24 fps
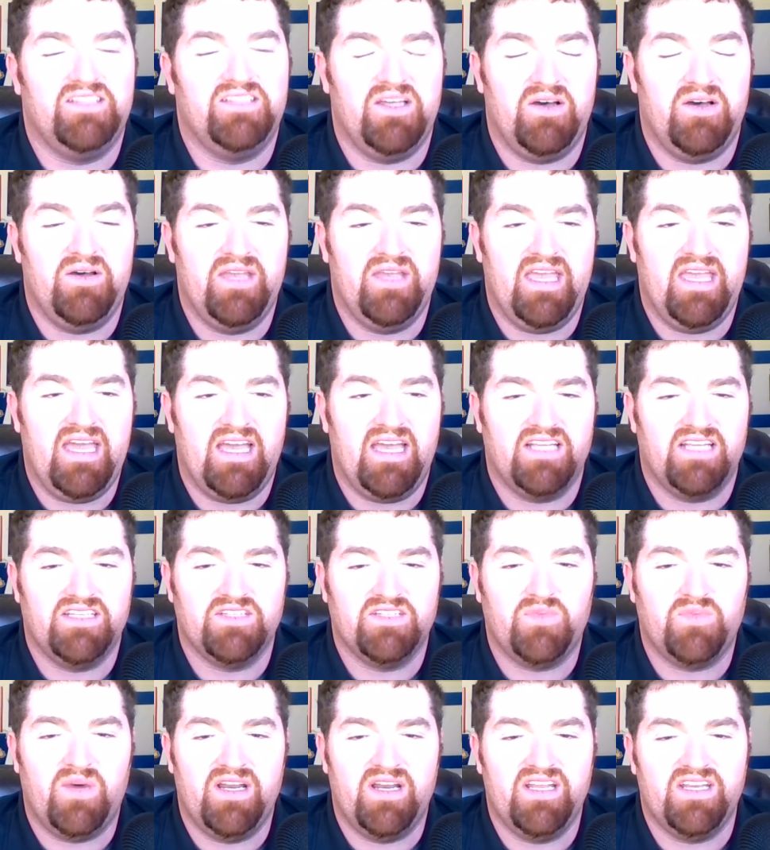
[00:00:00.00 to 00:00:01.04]
So, yeah,
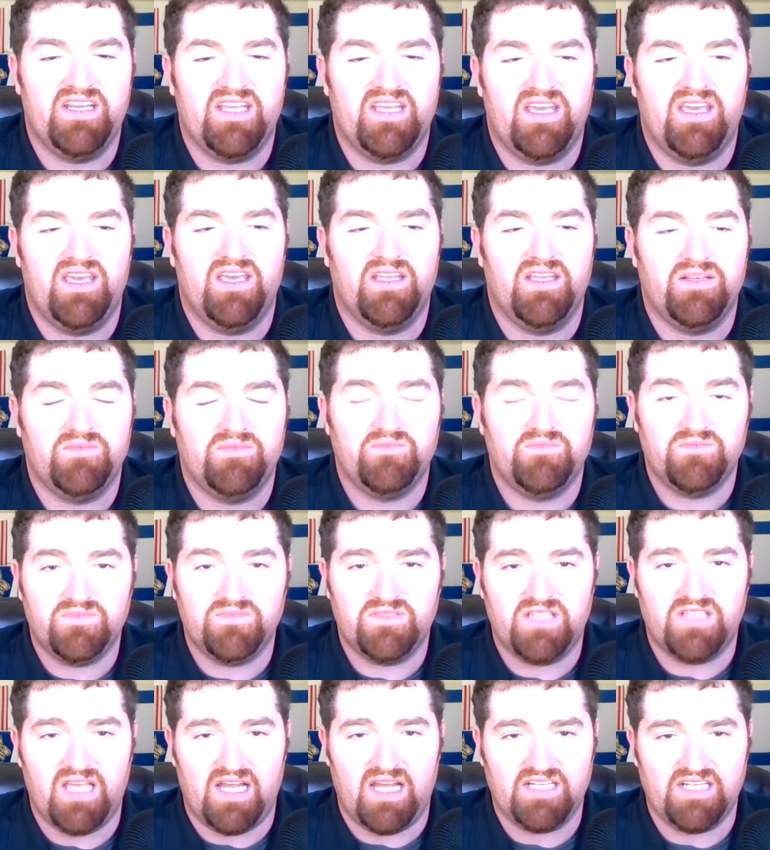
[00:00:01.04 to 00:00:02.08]
I just wanted to
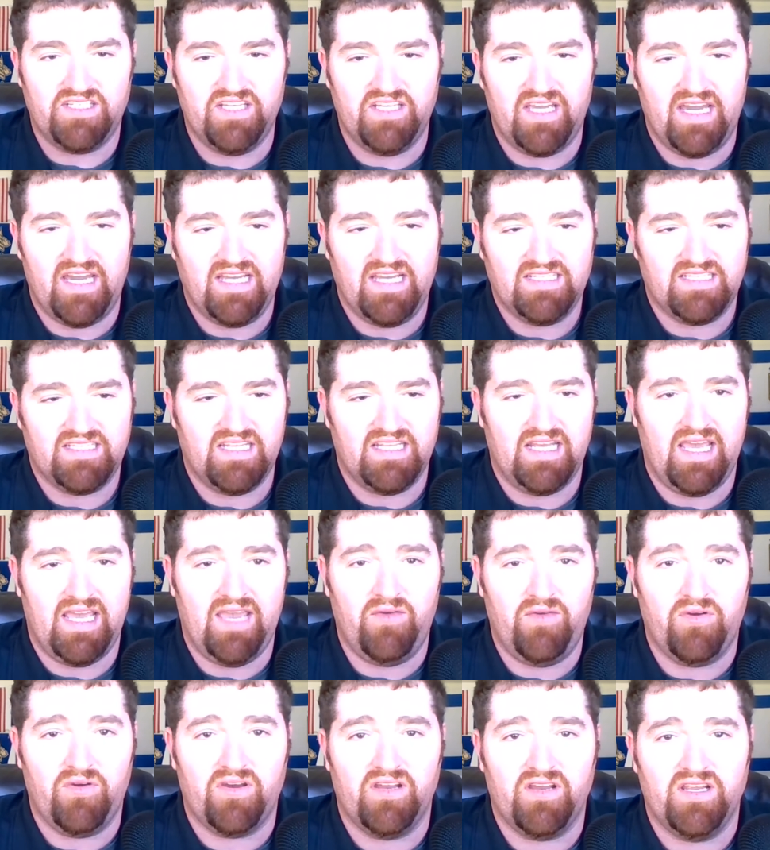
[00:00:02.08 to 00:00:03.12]
talk to you guys
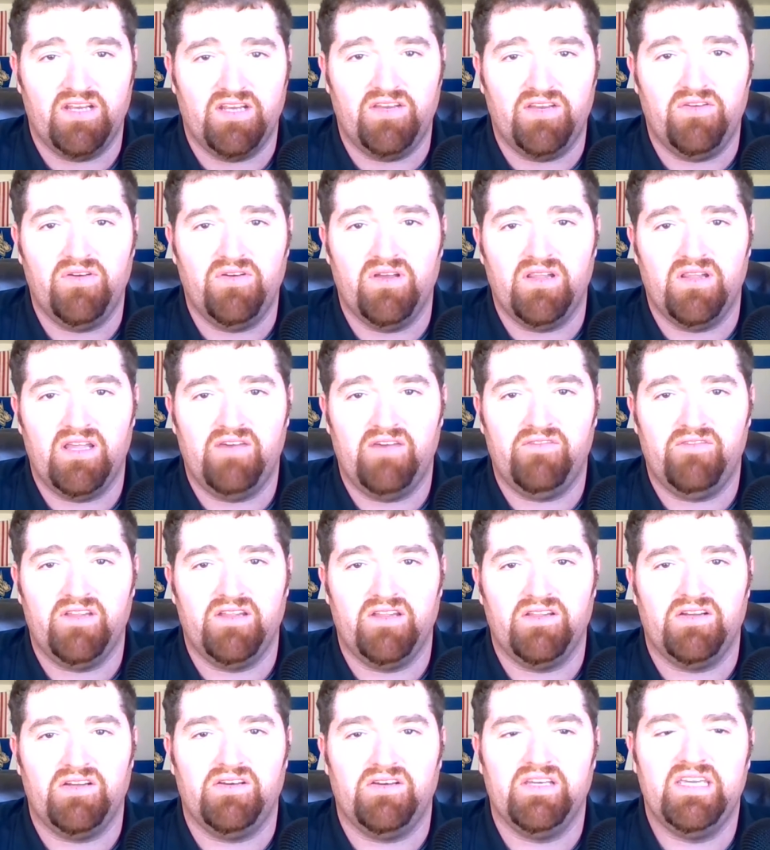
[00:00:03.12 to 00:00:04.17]
today. We're going to do a
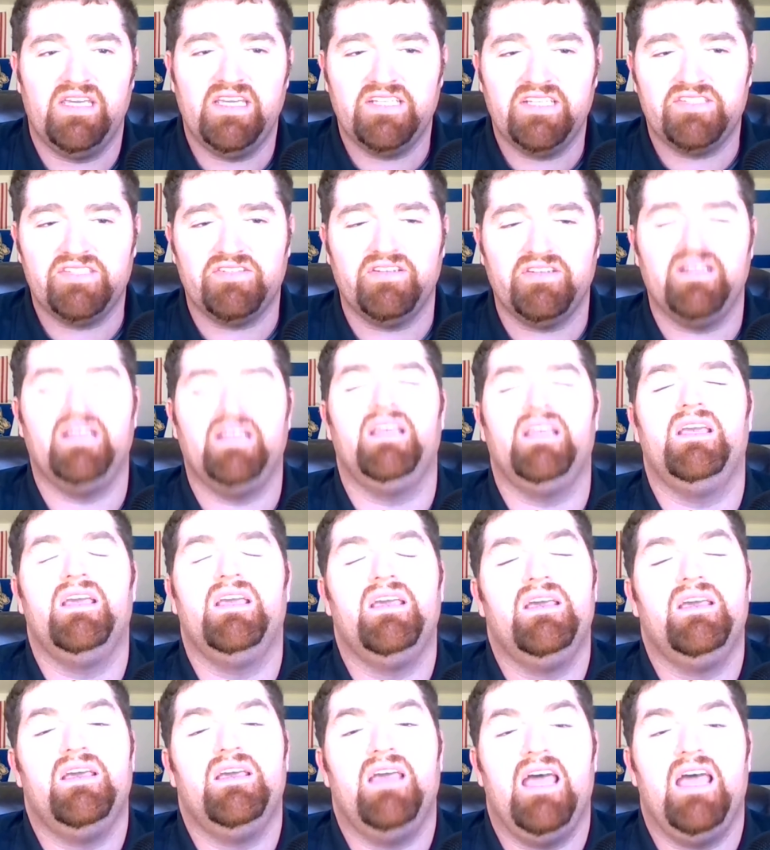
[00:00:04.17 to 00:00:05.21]
lovely little
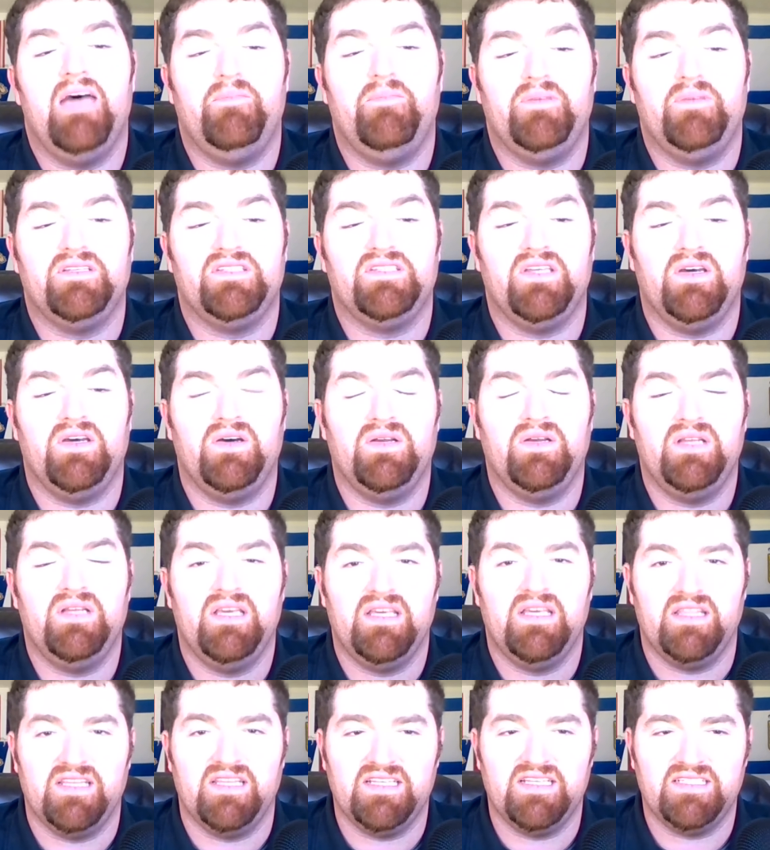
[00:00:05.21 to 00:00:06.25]
history
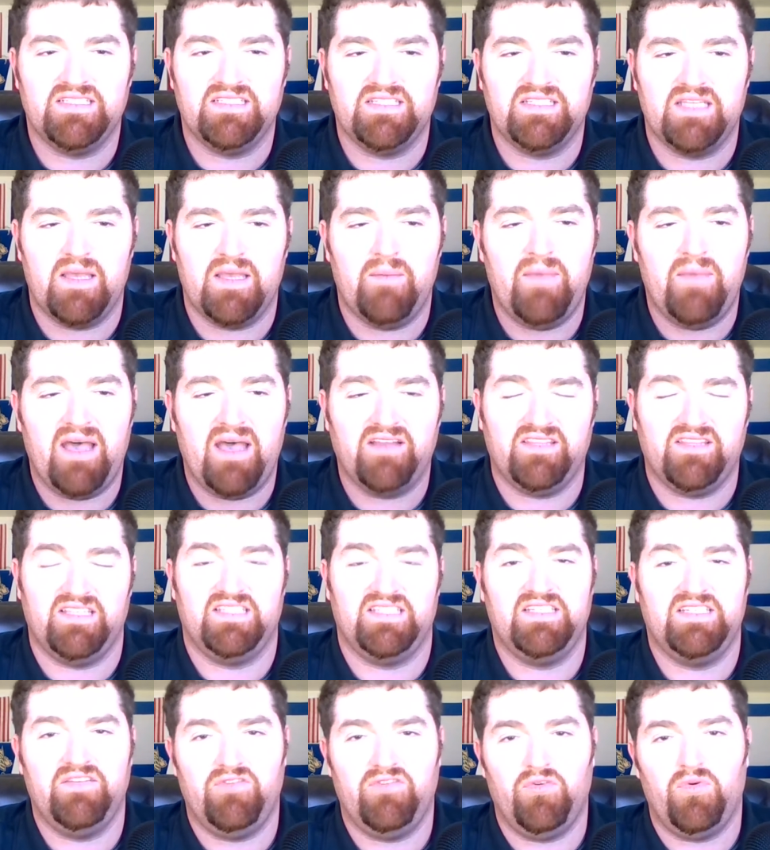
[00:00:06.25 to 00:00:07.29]
episode, this
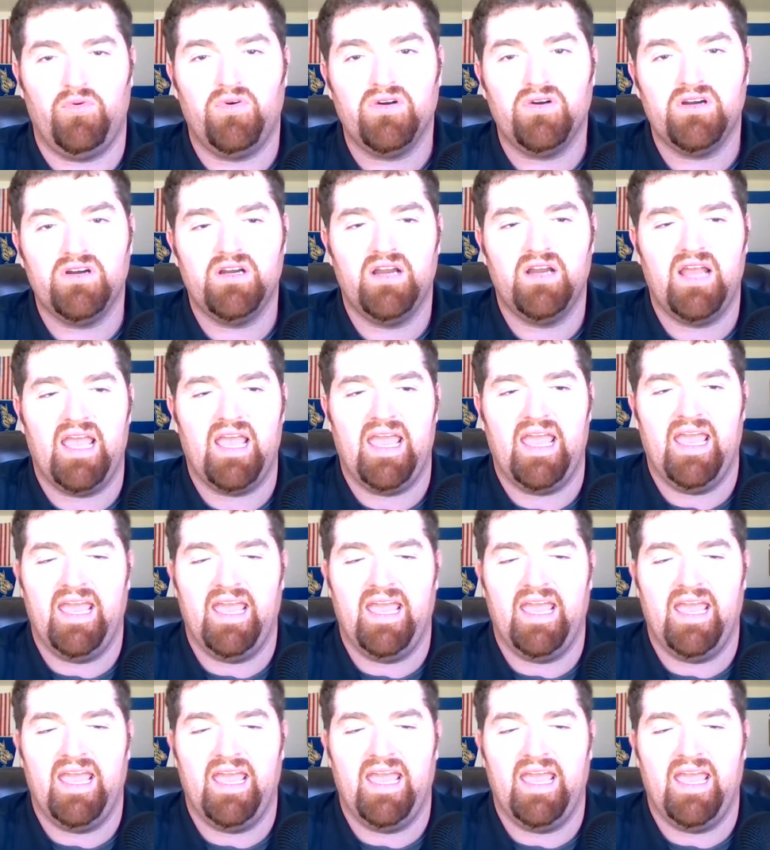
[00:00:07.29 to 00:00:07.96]
about the Civil War.